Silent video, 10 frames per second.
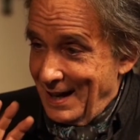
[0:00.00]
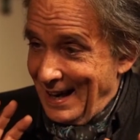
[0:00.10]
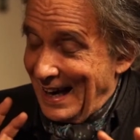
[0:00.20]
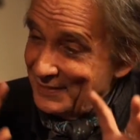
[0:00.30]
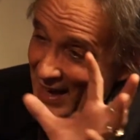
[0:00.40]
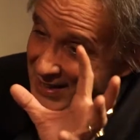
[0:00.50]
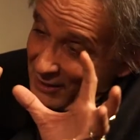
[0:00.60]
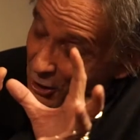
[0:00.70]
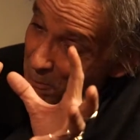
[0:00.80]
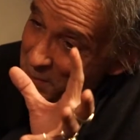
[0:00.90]
And that
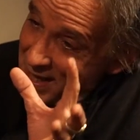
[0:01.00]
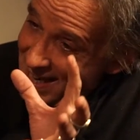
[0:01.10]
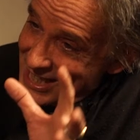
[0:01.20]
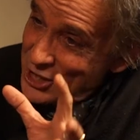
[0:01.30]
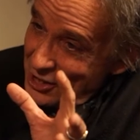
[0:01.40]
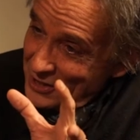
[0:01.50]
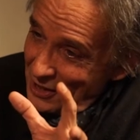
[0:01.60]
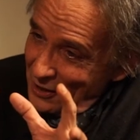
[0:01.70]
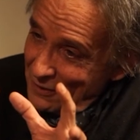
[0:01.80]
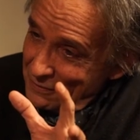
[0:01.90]
combination
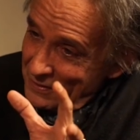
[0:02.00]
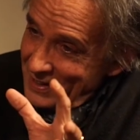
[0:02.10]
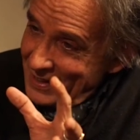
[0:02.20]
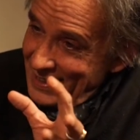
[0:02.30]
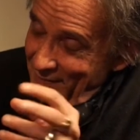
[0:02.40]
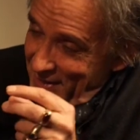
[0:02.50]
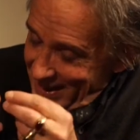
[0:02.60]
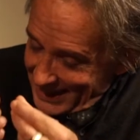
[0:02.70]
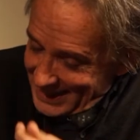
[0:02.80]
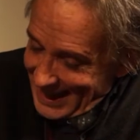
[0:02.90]
of the
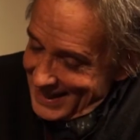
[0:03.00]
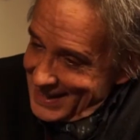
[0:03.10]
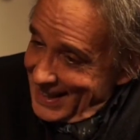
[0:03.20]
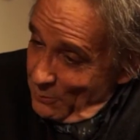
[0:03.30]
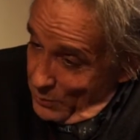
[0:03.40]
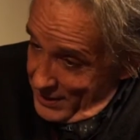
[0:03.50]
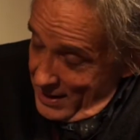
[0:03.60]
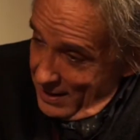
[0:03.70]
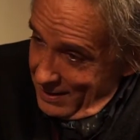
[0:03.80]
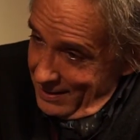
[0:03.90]
ecstatic
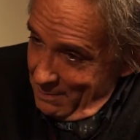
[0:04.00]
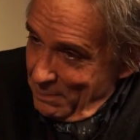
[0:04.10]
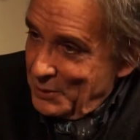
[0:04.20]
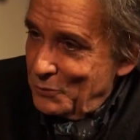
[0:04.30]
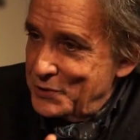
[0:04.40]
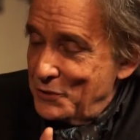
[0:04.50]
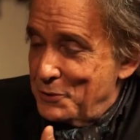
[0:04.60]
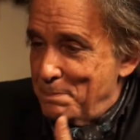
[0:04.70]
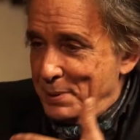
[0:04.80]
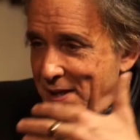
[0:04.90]
within, but also
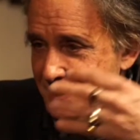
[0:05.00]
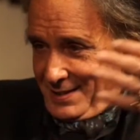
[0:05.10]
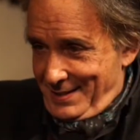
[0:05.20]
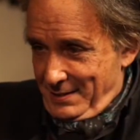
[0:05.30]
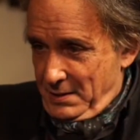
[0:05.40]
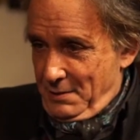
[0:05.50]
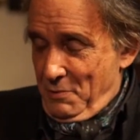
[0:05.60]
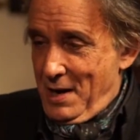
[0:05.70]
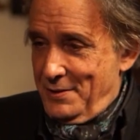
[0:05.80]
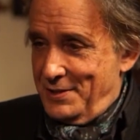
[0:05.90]
the peace that
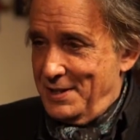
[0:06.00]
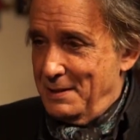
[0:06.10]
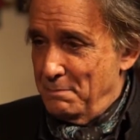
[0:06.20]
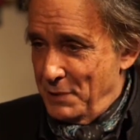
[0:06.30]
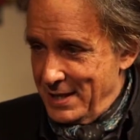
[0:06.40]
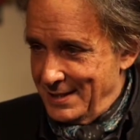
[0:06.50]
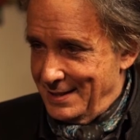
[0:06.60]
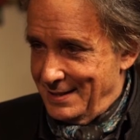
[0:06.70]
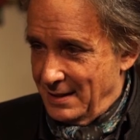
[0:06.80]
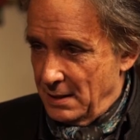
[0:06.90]
surrounds and
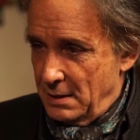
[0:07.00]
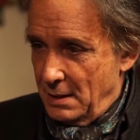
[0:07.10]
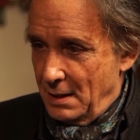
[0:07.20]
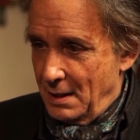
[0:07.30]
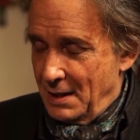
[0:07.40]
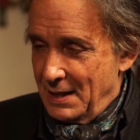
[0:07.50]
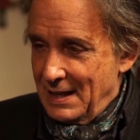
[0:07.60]
embraces it, mm -hmm.